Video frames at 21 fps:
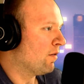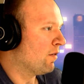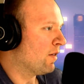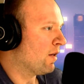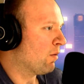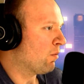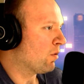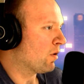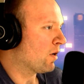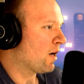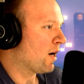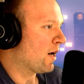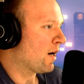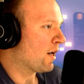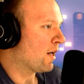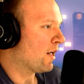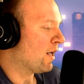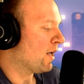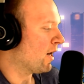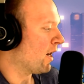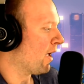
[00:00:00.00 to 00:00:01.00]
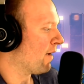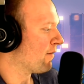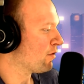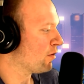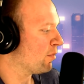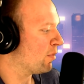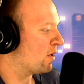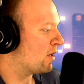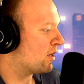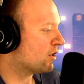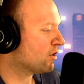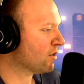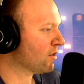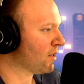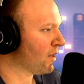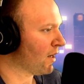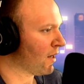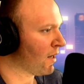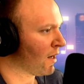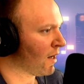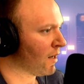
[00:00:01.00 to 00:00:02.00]
will kind of get everybody,
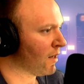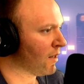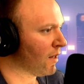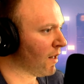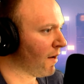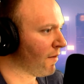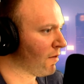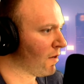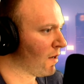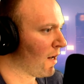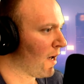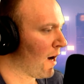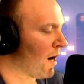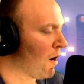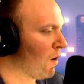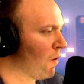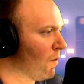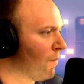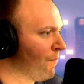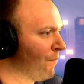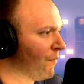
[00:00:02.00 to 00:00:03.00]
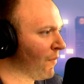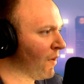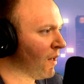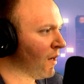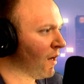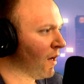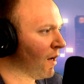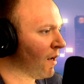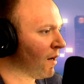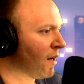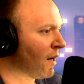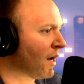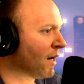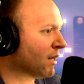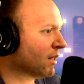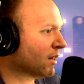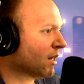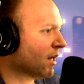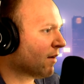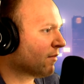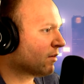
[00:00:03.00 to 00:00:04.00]
just like 9/11, how
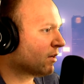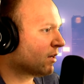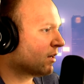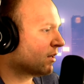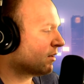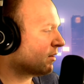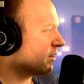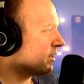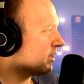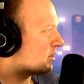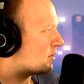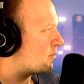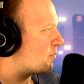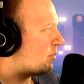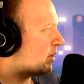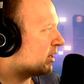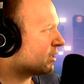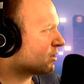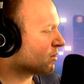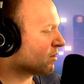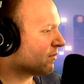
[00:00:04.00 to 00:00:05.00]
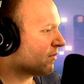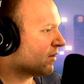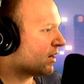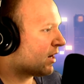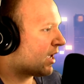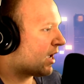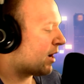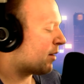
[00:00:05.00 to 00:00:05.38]
9/11, this major event